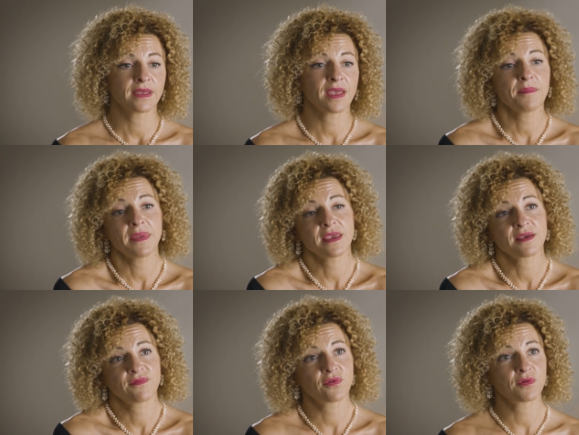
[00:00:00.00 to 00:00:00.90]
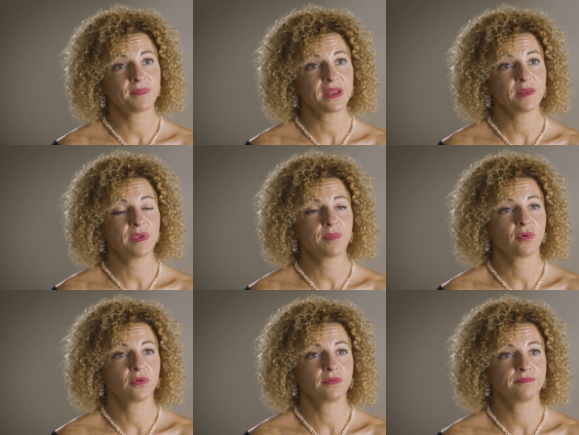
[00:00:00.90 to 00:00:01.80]
can make for many
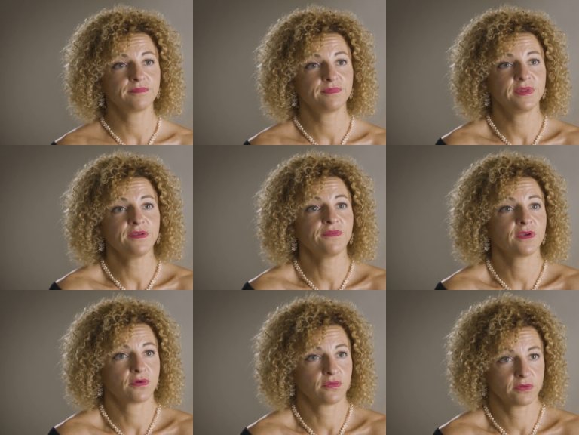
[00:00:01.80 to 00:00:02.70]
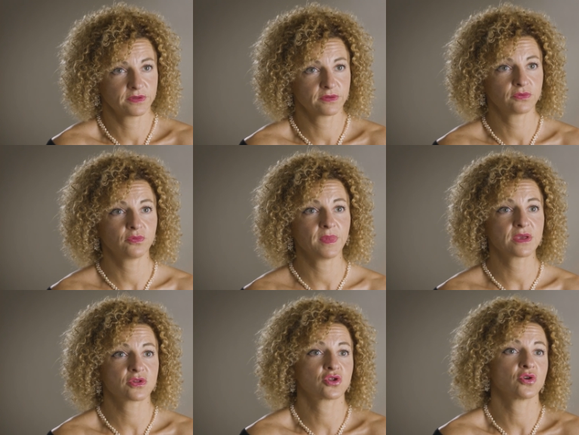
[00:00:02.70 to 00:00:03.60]
people difficult to
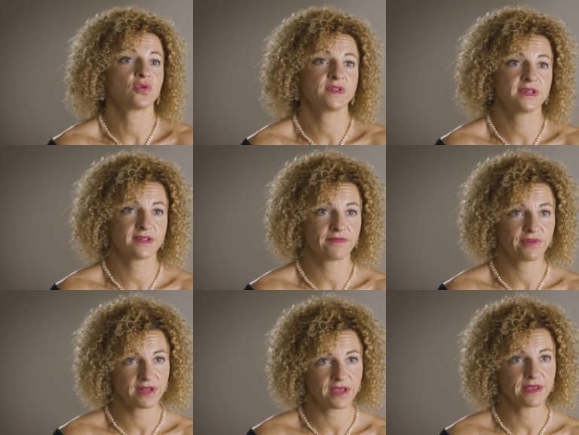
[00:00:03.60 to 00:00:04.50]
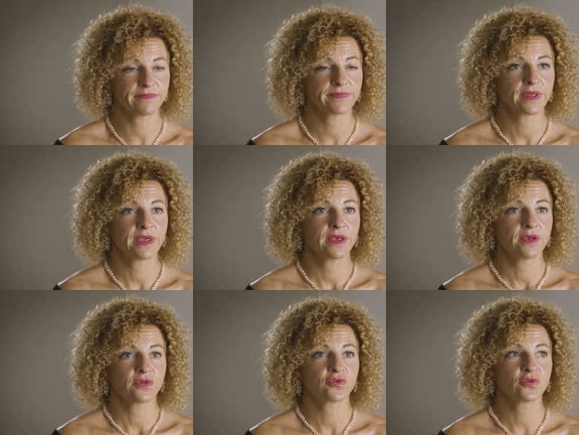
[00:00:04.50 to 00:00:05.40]
make choices every day.
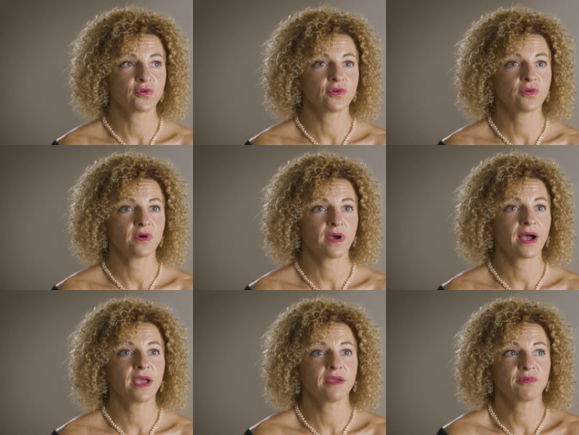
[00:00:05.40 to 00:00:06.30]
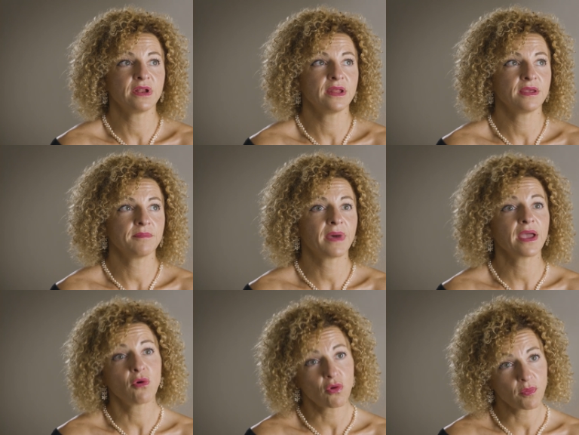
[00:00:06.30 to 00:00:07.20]
So I really,
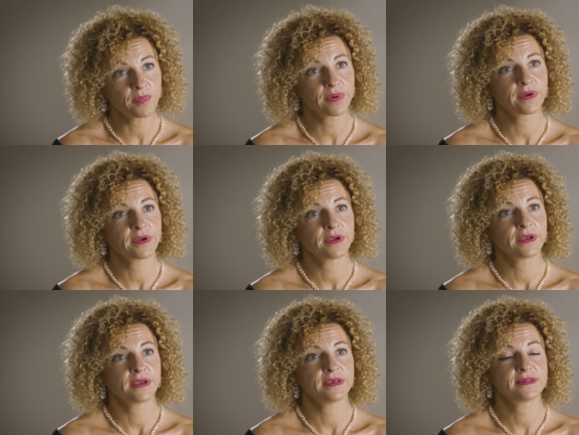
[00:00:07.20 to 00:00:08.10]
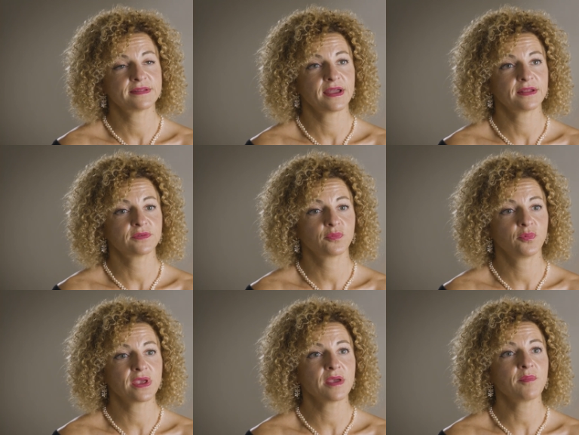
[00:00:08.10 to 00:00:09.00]
my hope is that
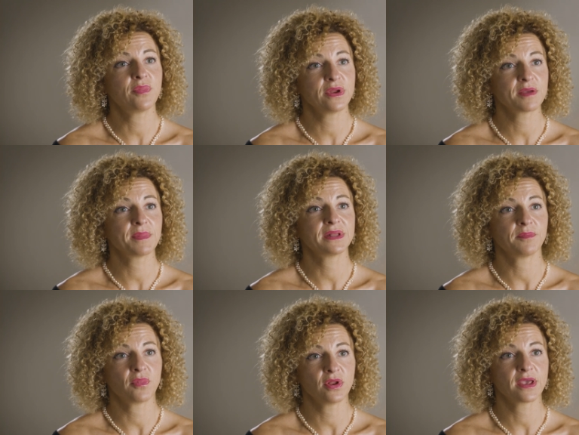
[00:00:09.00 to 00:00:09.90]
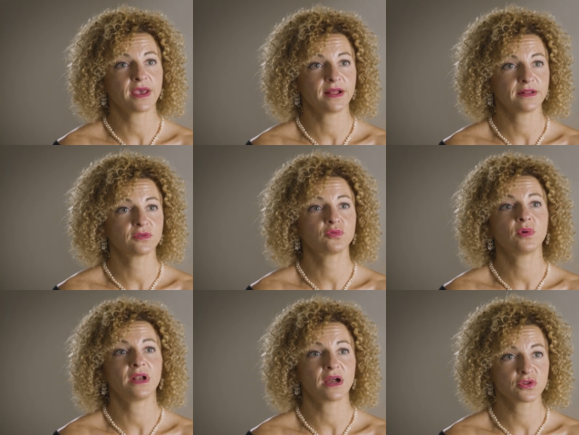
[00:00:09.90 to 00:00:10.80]
we can bring metabolic health
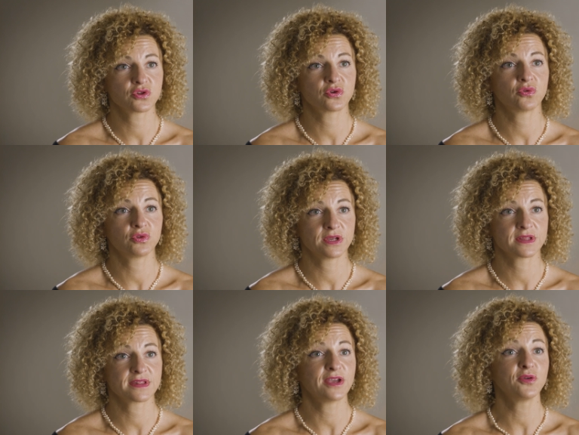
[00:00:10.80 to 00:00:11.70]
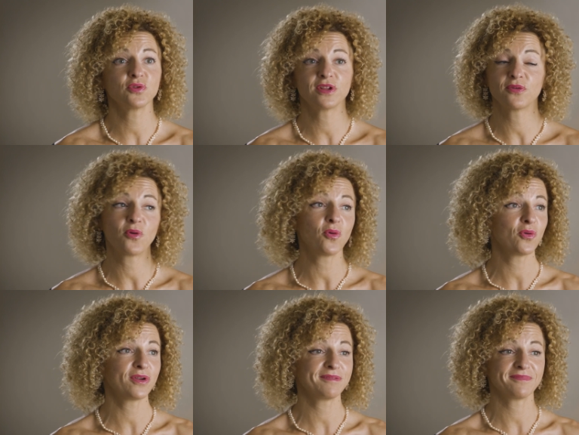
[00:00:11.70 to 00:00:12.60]
to a larger audience. I know that
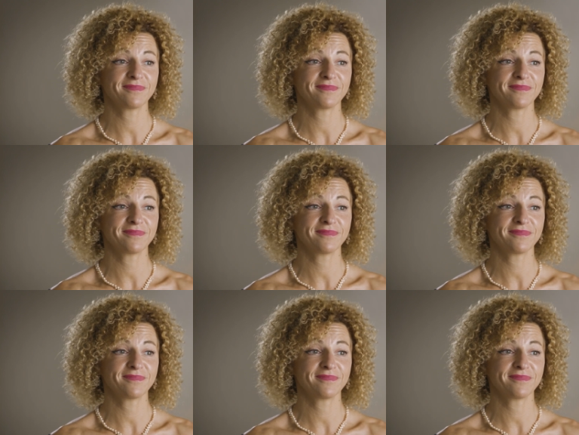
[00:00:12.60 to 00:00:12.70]
all